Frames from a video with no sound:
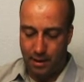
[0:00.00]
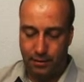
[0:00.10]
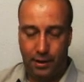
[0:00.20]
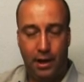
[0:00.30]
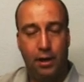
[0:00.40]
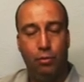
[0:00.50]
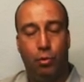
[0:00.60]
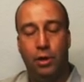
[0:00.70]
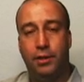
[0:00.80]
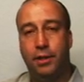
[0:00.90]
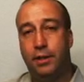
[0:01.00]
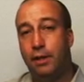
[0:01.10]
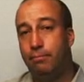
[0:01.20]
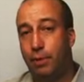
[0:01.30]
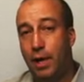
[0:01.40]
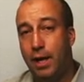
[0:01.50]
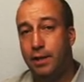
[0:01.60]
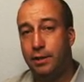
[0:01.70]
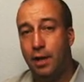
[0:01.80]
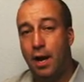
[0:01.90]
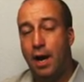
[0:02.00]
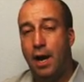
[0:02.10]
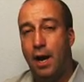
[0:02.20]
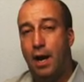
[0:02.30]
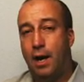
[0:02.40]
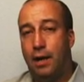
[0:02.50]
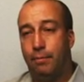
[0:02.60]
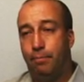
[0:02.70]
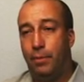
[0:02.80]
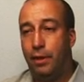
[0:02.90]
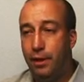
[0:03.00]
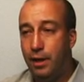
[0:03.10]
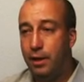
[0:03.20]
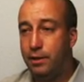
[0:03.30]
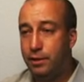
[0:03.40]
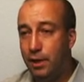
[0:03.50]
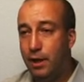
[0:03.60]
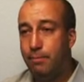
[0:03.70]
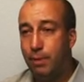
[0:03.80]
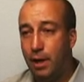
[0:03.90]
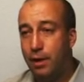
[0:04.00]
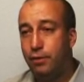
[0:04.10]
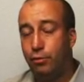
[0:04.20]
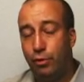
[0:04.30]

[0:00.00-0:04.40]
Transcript: And then once it's in place, the StickyPod